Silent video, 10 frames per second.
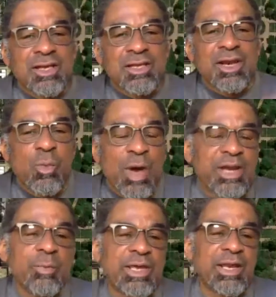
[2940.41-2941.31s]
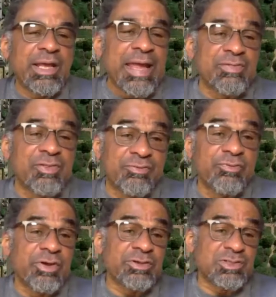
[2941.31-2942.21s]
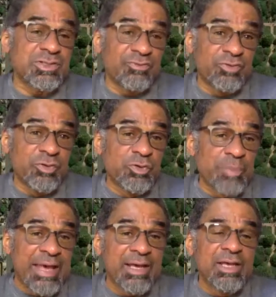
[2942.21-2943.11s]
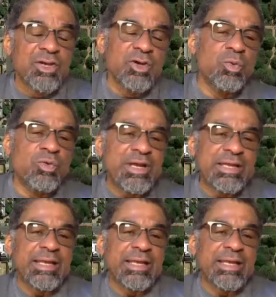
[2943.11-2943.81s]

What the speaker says: When are we going to get the first food mayor who really